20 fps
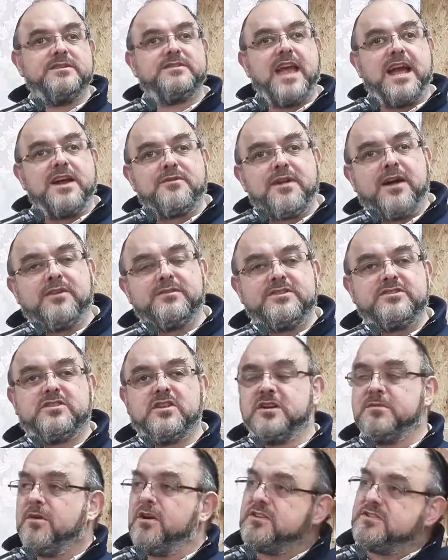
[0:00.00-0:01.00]
He's getting around it.
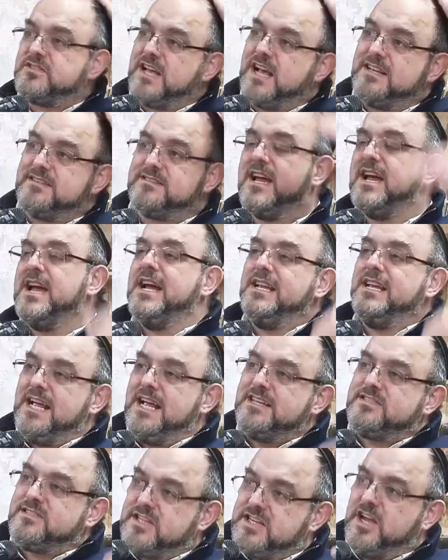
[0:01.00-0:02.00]
The Gemara says,
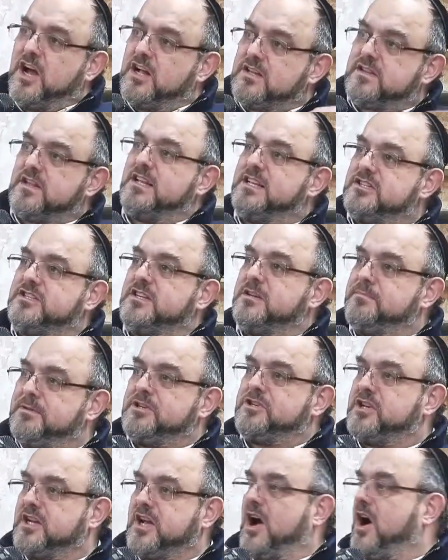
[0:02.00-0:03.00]
"Lest the other listen to
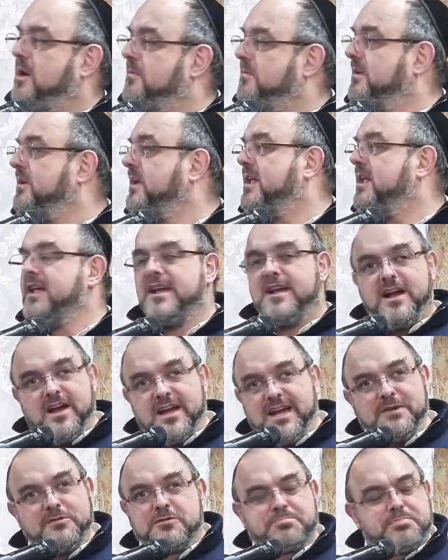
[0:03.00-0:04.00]
Bishak Haman."
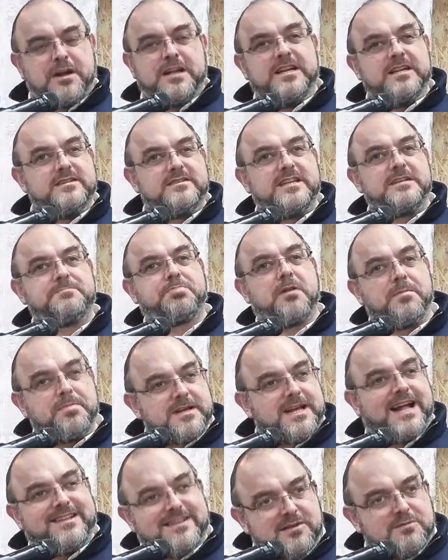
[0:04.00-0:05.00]
He was brilliant. His
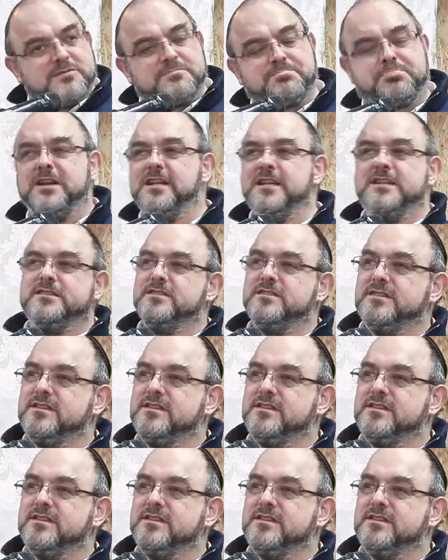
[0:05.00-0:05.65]
propaganda was brilliant.